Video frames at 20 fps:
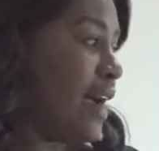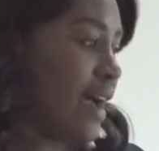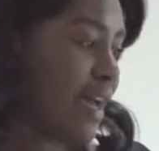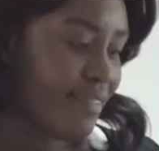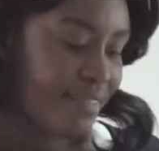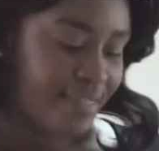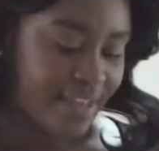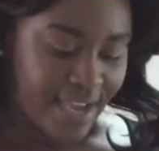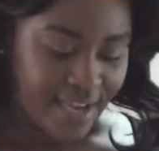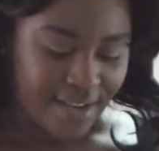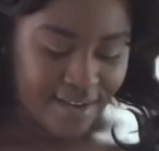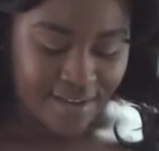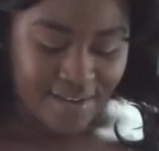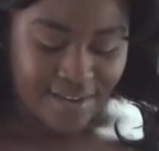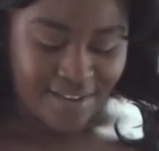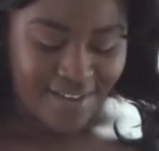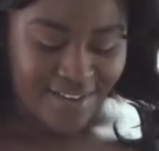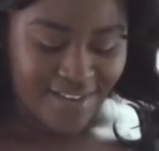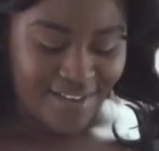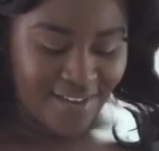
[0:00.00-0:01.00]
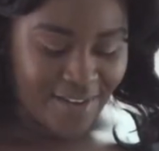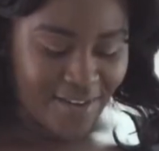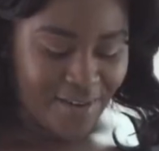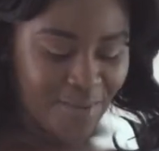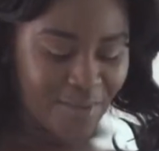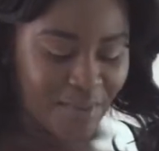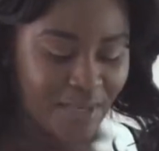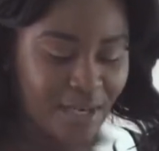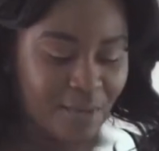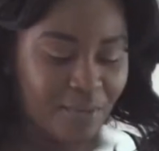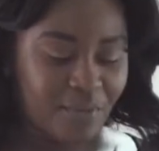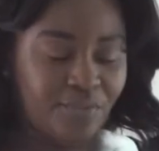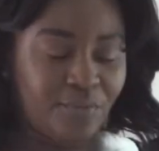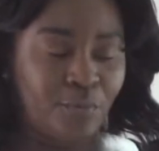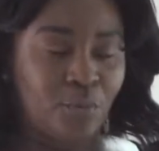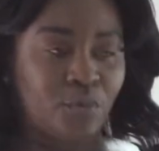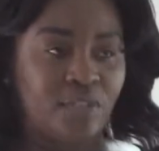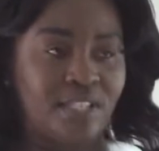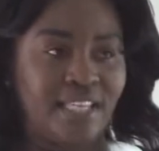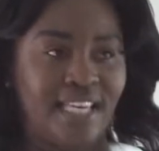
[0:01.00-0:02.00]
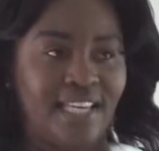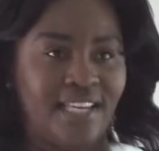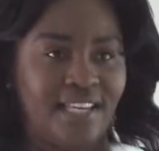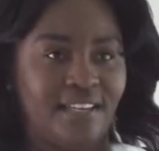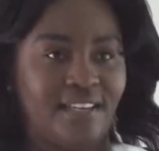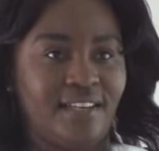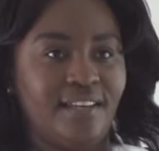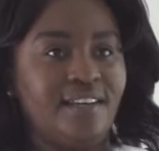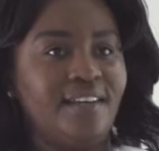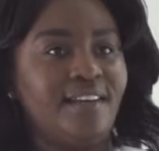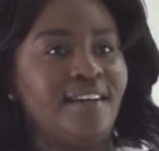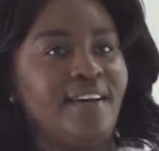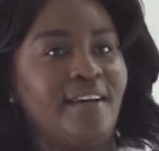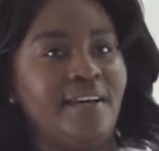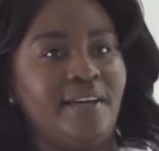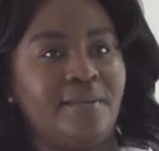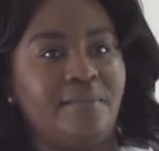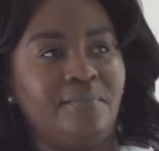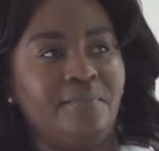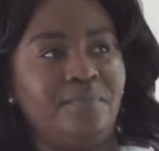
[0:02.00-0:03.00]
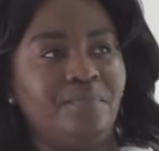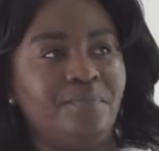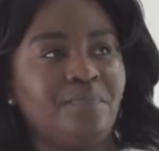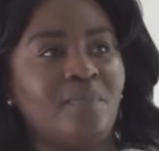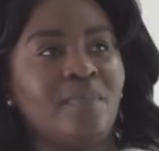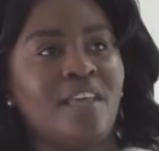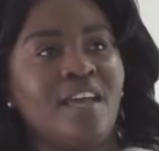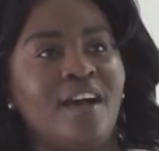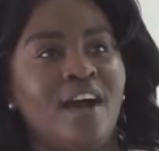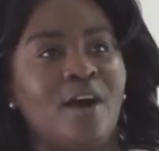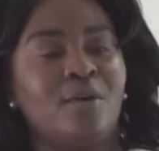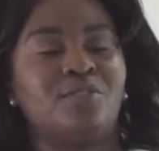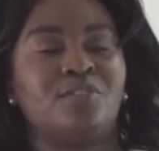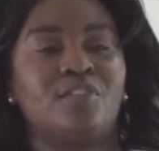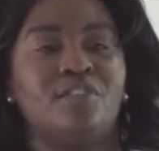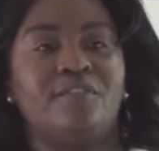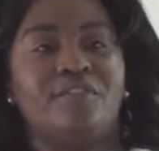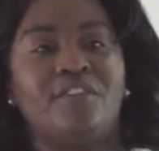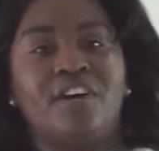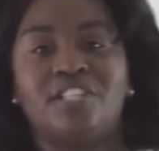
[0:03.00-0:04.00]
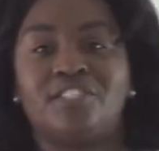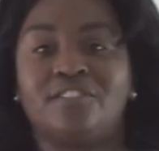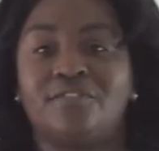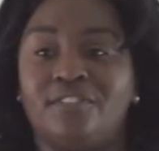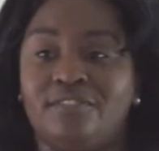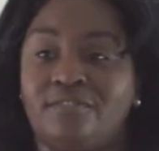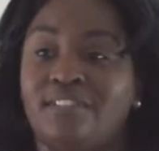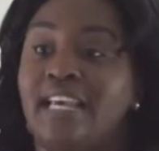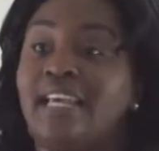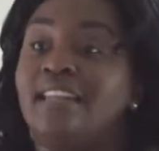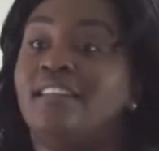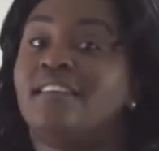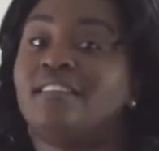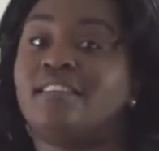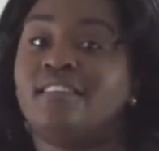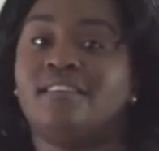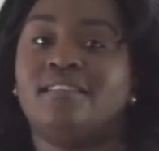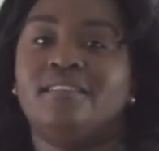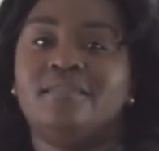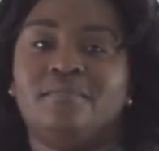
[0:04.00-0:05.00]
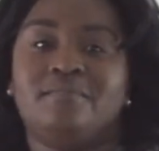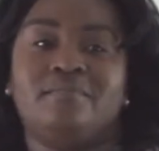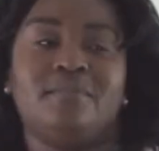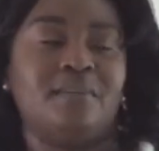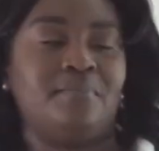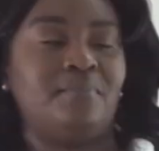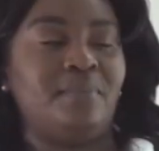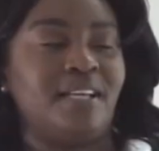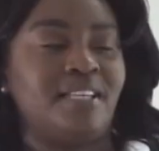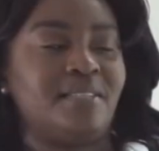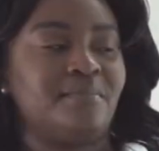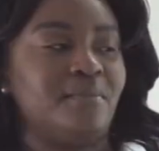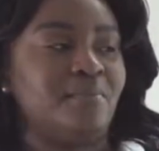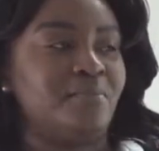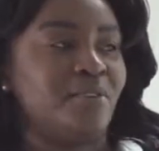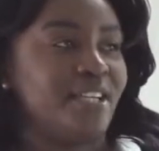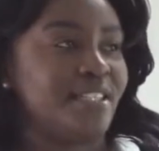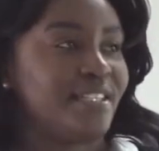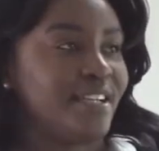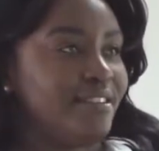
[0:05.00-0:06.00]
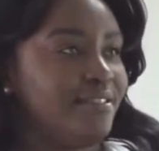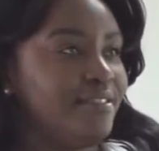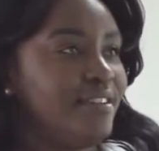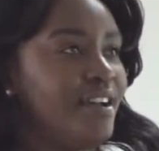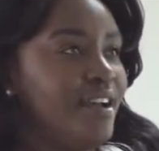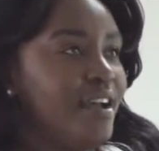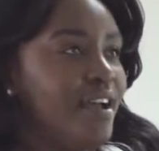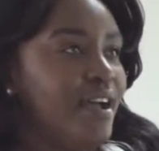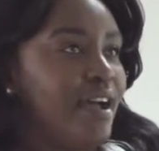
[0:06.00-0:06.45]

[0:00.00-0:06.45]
And then when I was 14, I was on the verge of yet another placement breakdown,